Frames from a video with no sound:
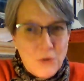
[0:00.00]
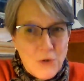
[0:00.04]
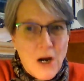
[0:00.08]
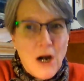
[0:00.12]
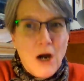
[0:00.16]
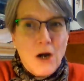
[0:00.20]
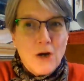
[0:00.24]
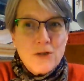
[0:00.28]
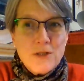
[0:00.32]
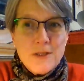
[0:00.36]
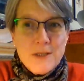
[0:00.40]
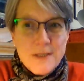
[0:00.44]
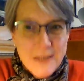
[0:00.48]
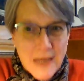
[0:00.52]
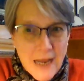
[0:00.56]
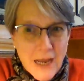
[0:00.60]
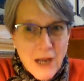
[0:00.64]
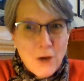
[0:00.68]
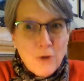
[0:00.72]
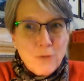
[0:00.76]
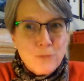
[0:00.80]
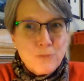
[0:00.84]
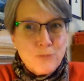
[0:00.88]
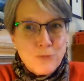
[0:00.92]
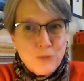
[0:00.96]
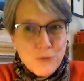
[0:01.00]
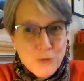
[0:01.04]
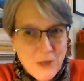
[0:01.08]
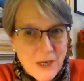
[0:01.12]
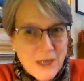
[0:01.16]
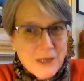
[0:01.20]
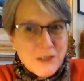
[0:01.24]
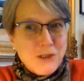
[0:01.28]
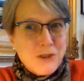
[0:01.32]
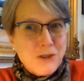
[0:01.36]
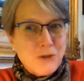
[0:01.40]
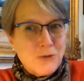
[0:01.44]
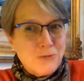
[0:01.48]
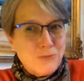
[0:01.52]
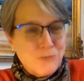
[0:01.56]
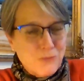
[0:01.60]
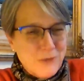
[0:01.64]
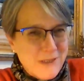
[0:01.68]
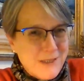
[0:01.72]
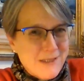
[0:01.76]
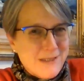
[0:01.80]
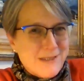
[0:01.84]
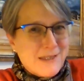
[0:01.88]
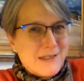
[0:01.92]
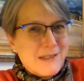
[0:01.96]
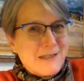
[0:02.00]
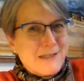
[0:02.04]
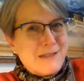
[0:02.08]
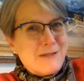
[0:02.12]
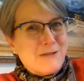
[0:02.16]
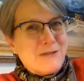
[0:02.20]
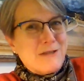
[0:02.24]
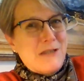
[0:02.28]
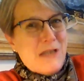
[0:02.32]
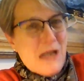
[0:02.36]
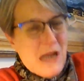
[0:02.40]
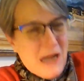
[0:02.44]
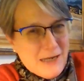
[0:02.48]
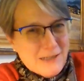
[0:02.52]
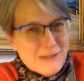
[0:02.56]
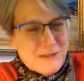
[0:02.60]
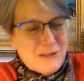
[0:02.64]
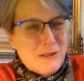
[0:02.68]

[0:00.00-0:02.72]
are sound prudential reasons not